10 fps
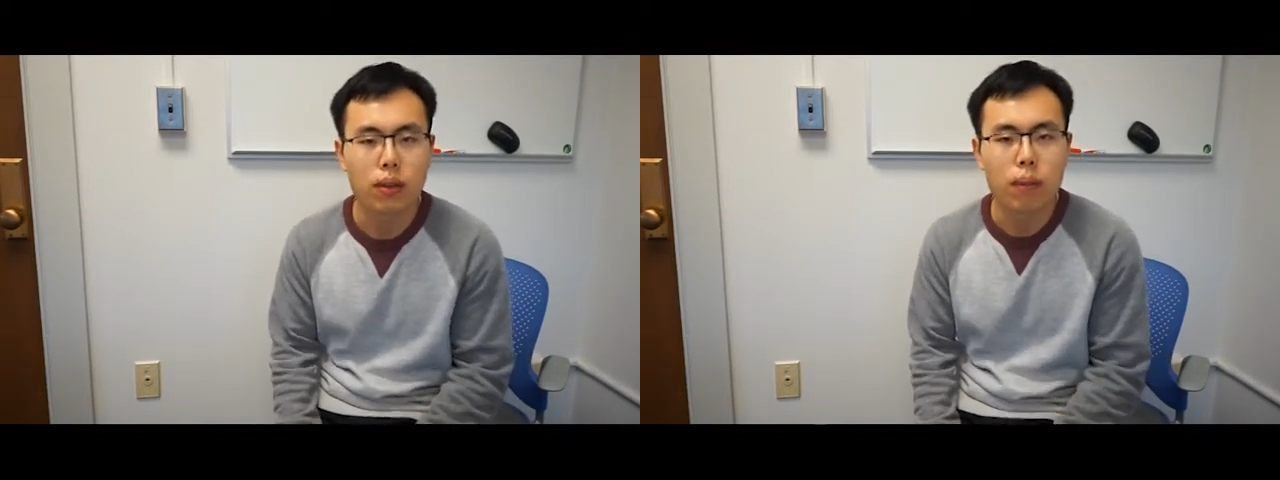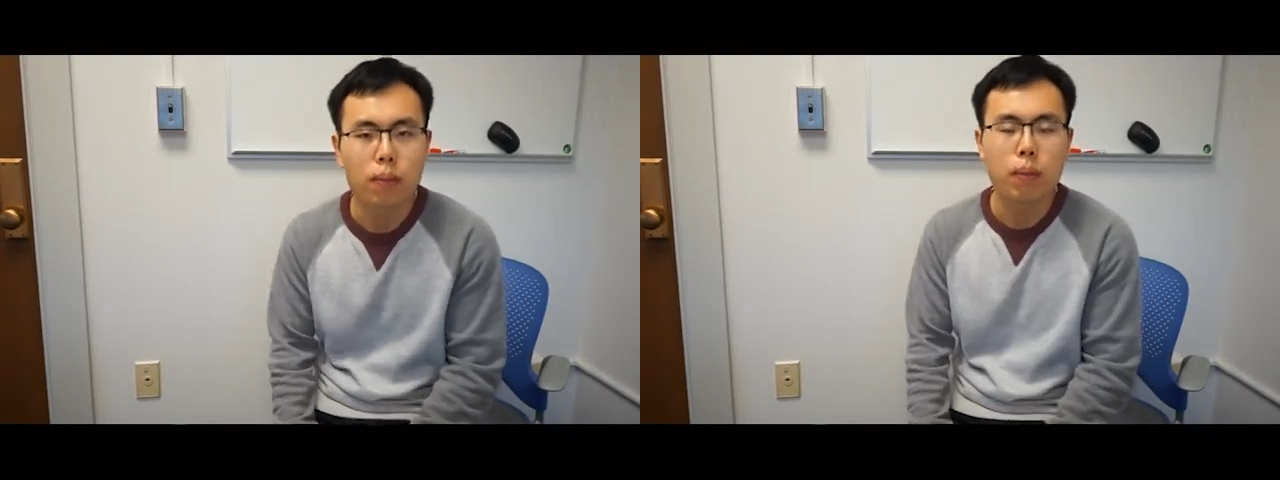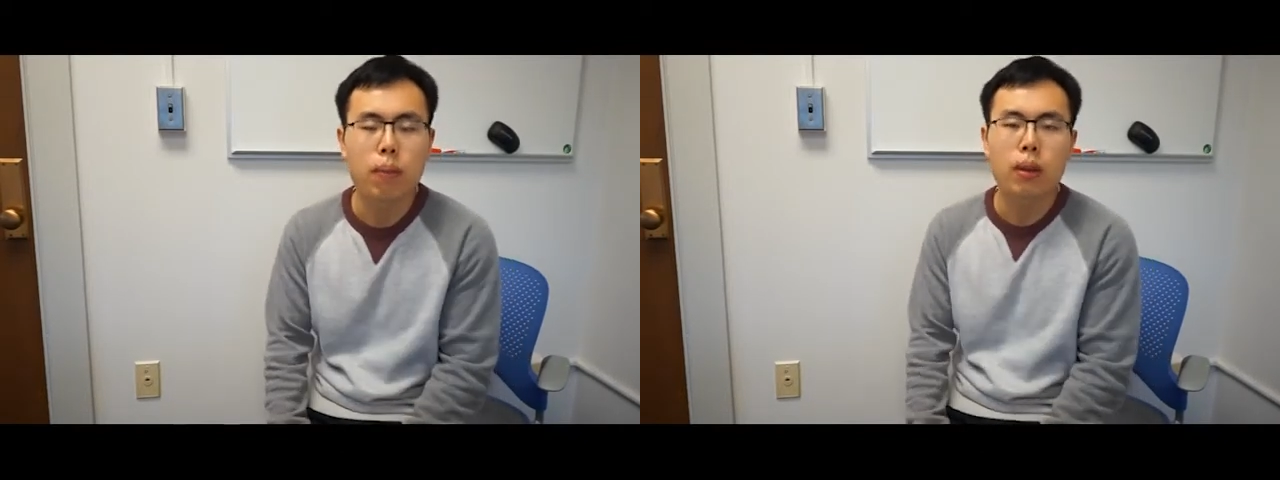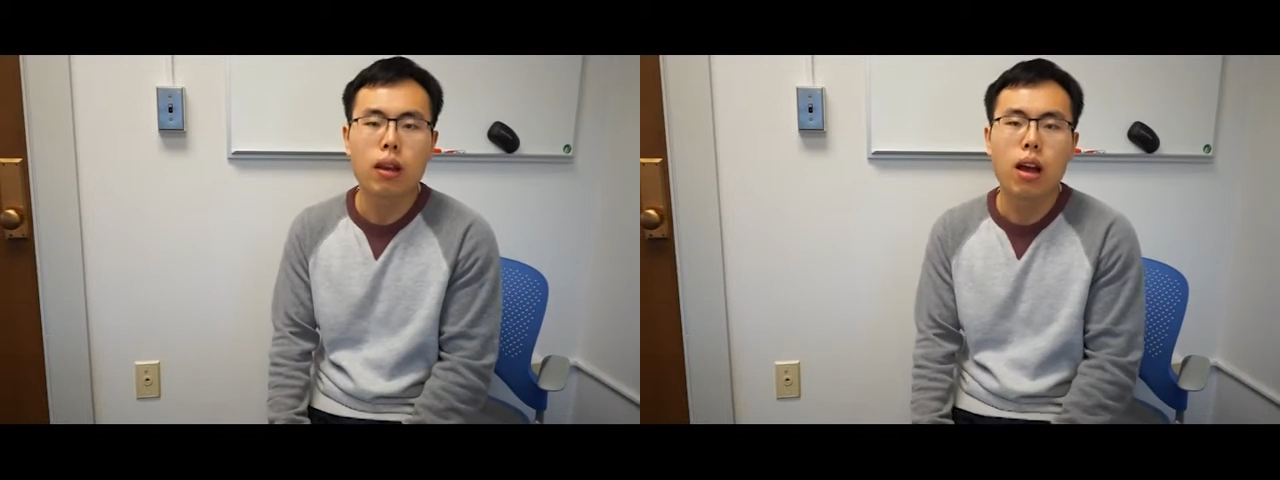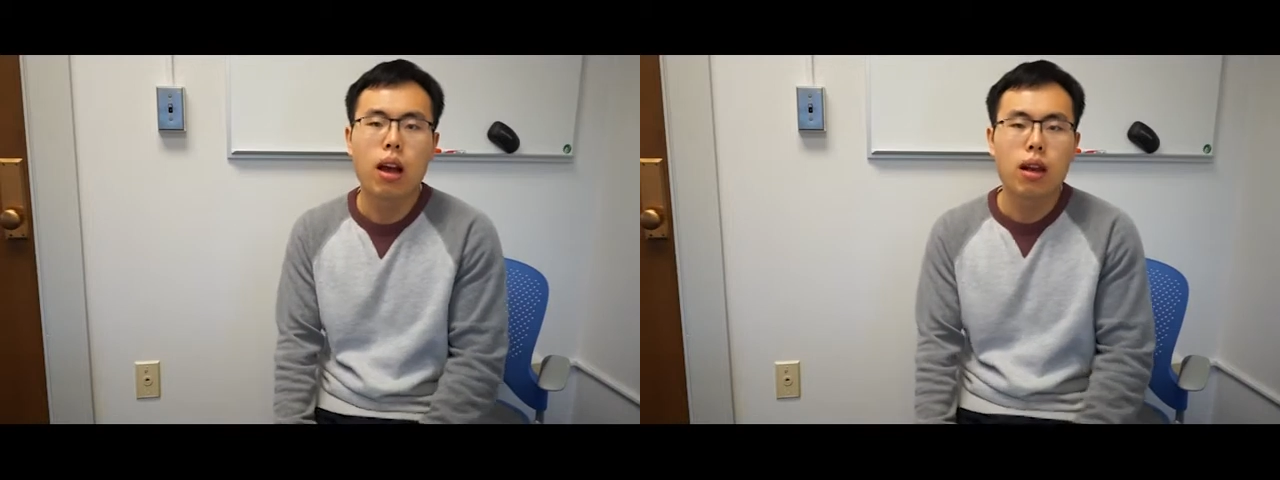them.
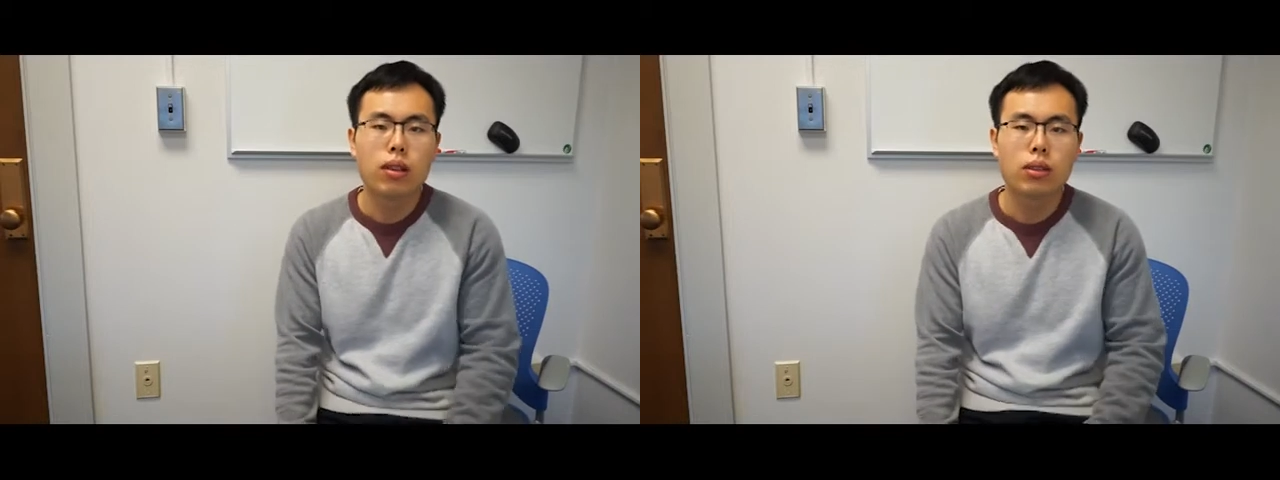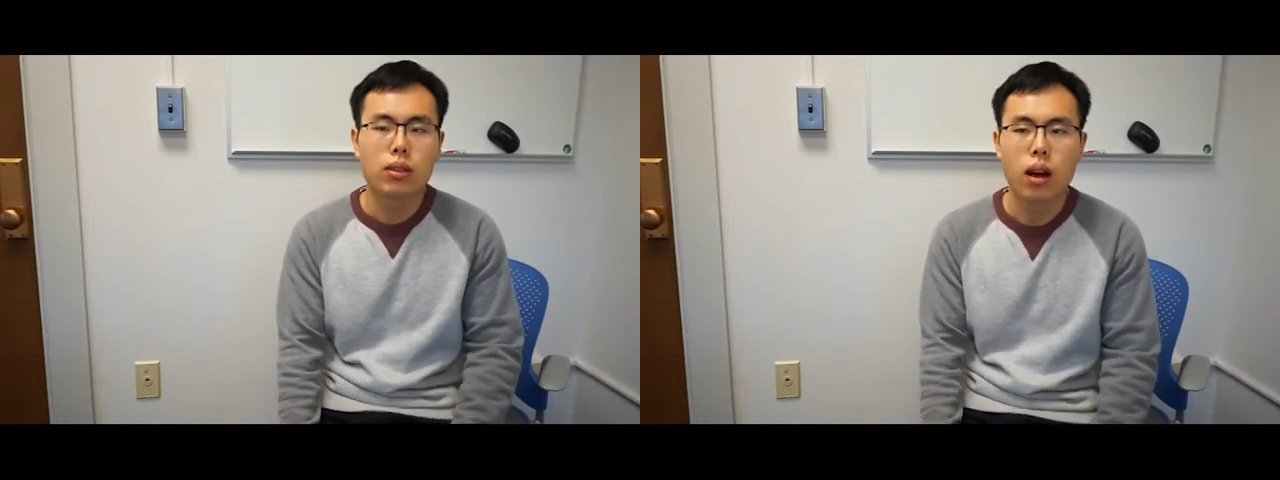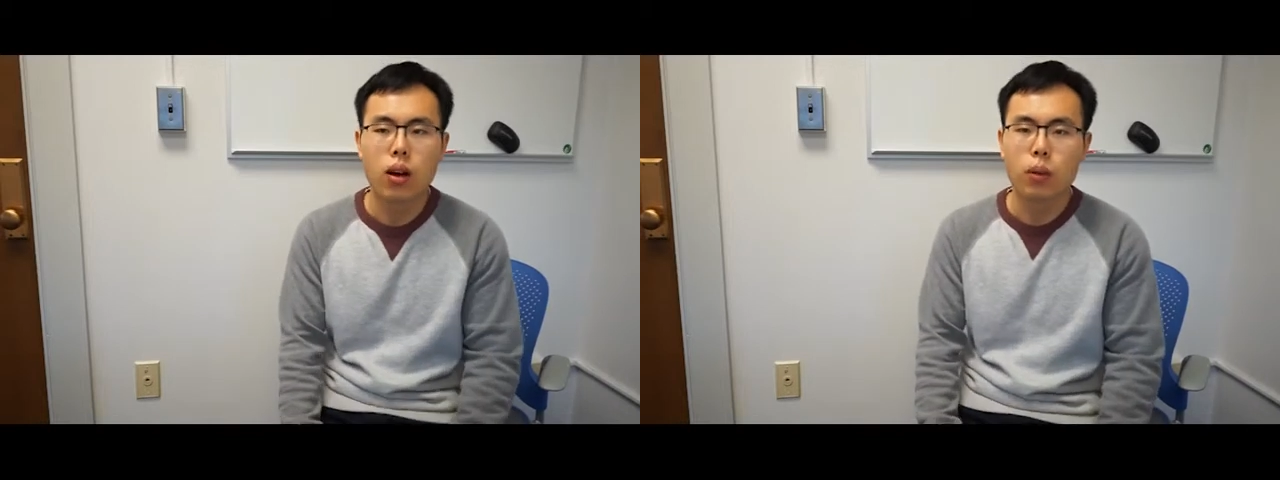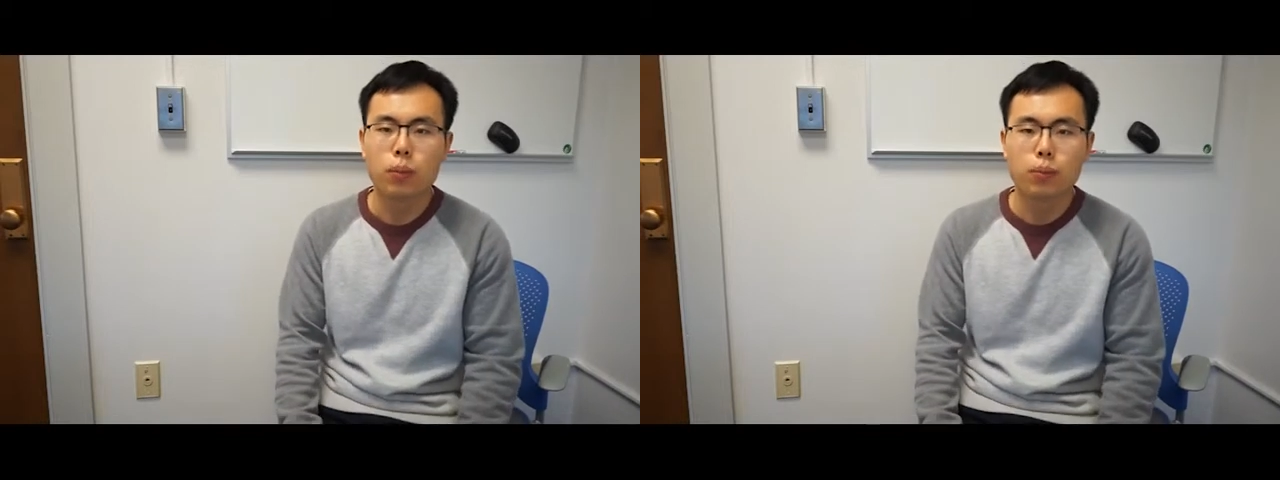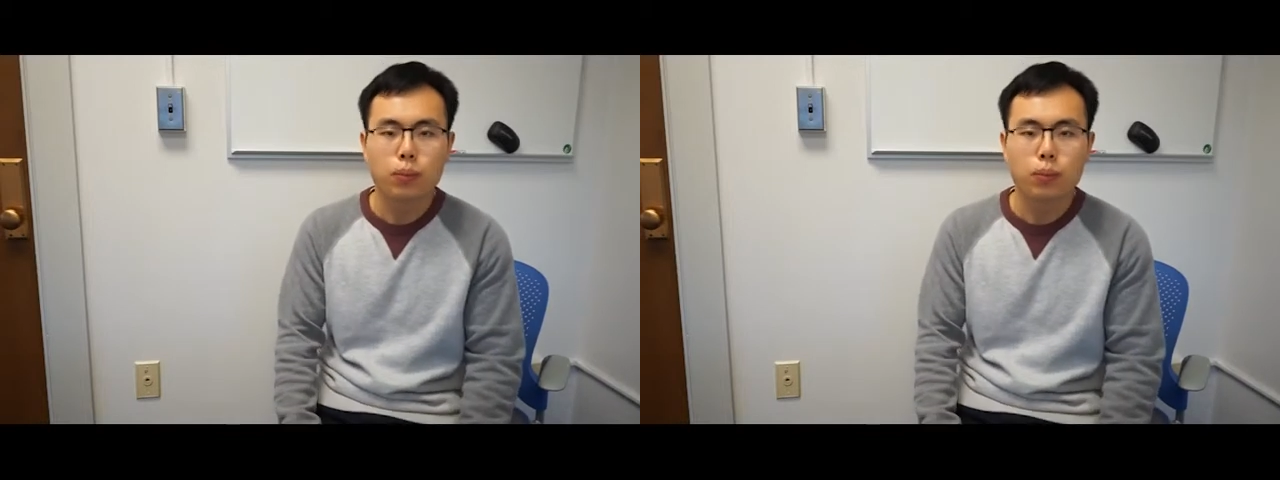So,